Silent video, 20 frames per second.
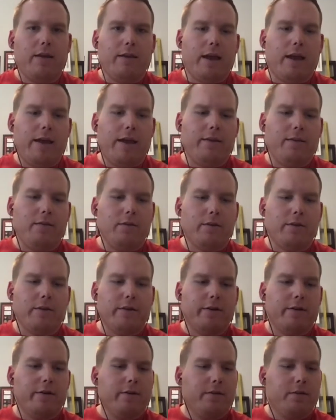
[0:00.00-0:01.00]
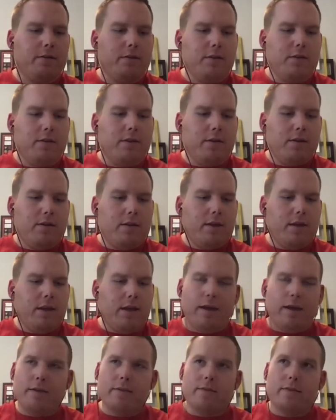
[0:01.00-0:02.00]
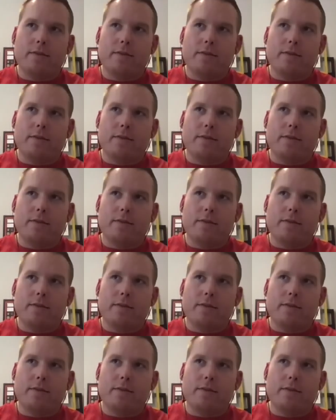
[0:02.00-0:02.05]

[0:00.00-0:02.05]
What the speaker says: I learned, I